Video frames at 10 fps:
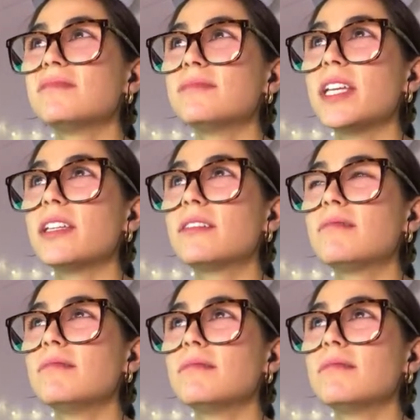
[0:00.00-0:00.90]
it,
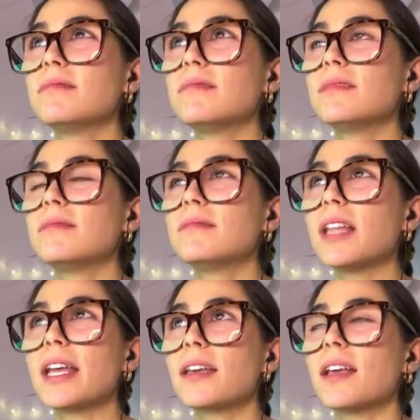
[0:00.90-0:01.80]

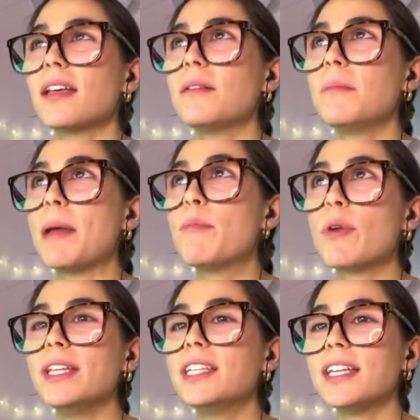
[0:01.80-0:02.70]
like, my
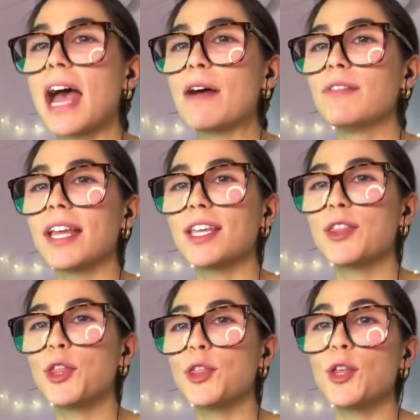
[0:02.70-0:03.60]
brain didn't have like
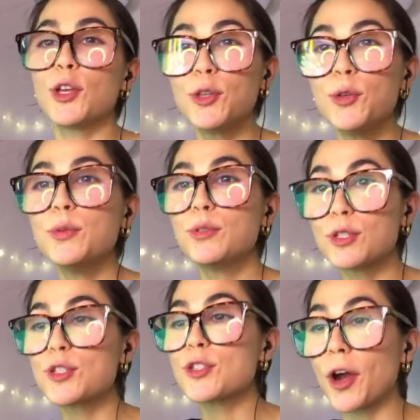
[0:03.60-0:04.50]
the cue to
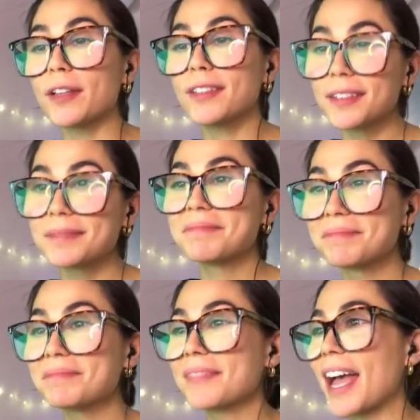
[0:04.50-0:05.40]
start
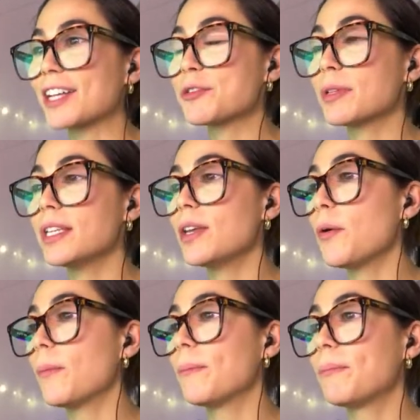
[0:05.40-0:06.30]
actually
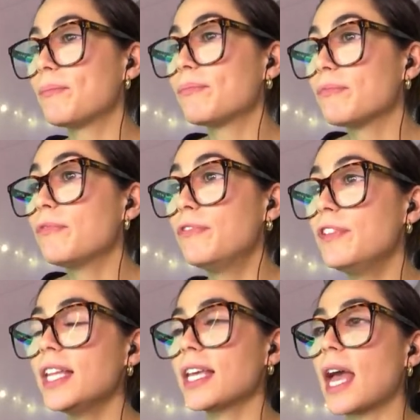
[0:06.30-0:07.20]

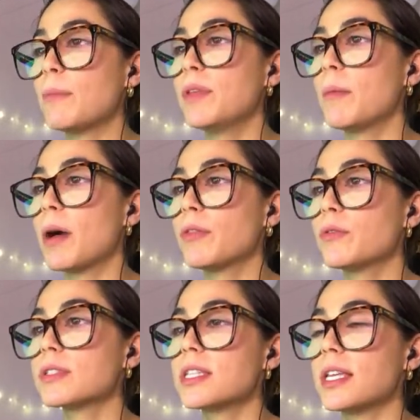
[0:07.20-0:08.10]
feeling happy about
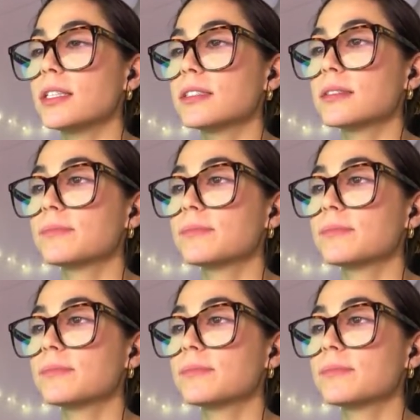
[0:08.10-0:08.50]
those things.